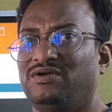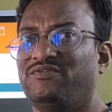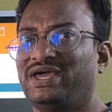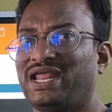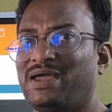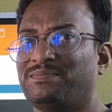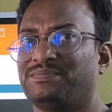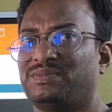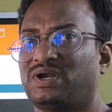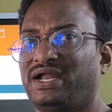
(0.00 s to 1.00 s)
where I
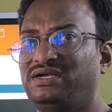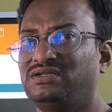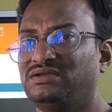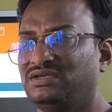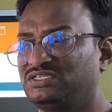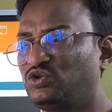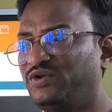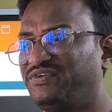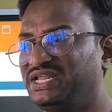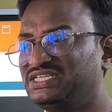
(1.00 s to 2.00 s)
am, right? So
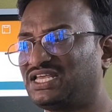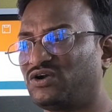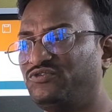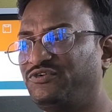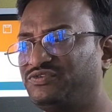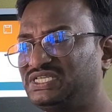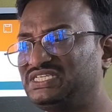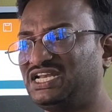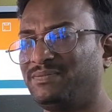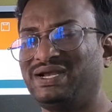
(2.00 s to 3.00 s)
if it is around 15
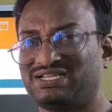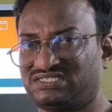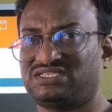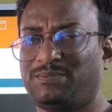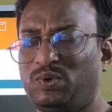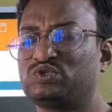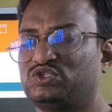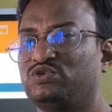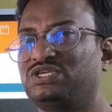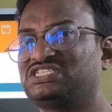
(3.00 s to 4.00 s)
centimeters,
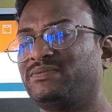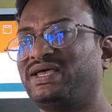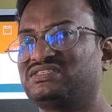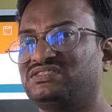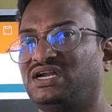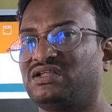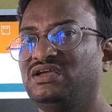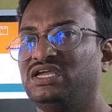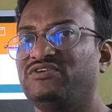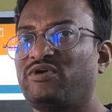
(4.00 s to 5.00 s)
suppose you just imagine that.
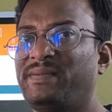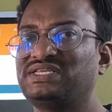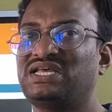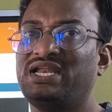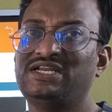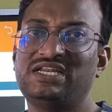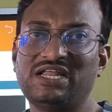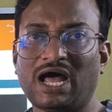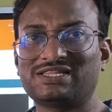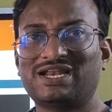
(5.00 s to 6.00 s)
If you measure
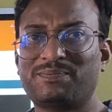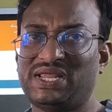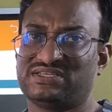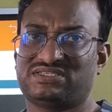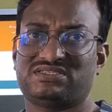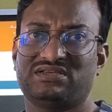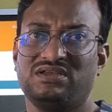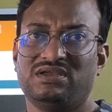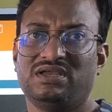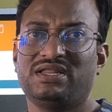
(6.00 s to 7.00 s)
in other place,
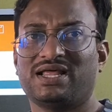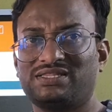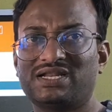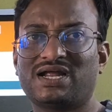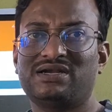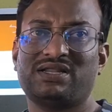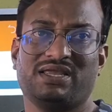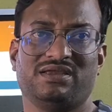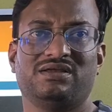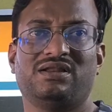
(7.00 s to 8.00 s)
in other
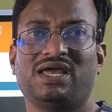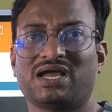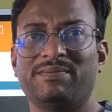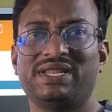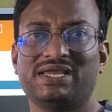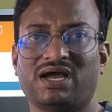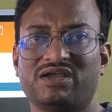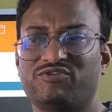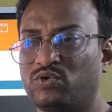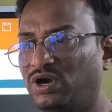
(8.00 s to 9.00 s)
country like
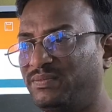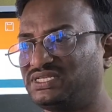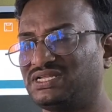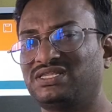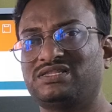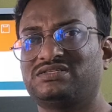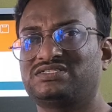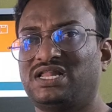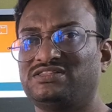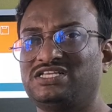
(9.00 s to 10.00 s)
America, if you go and measure
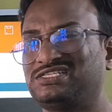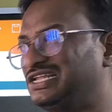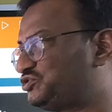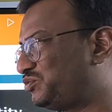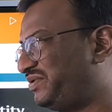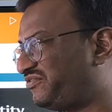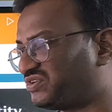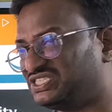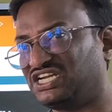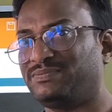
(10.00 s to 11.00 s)
this length should be
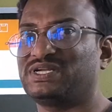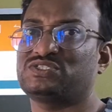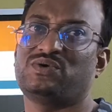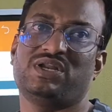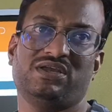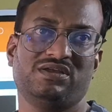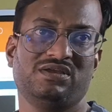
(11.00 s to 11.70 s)
15 centimeters only.